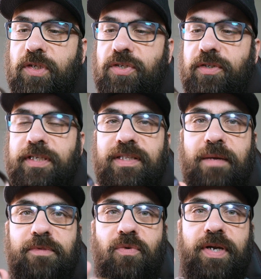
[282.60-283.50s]
so this
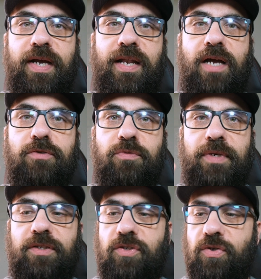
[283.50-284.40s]
adapter ring allows
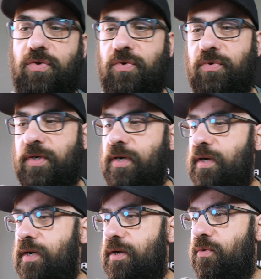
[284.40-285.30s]
me to,
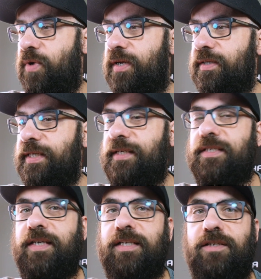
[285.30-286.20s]
well, in
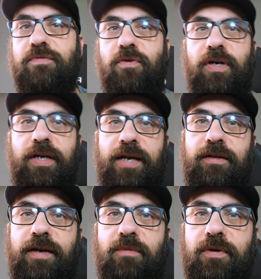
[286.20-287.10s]
this case it's for a
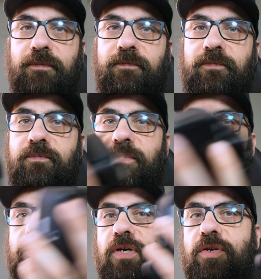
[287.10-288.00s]
Canon camera.
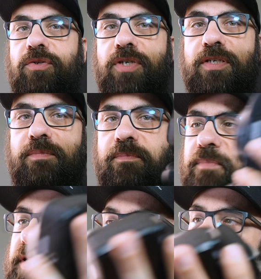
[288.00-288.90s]
So you just
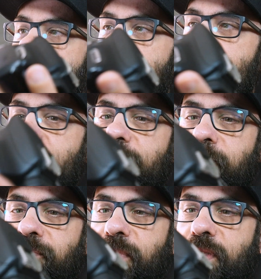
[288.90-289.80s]
pick up your ring
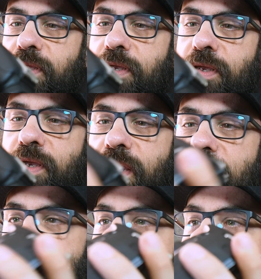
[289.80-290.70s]

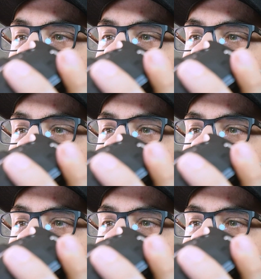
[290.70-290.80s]
and you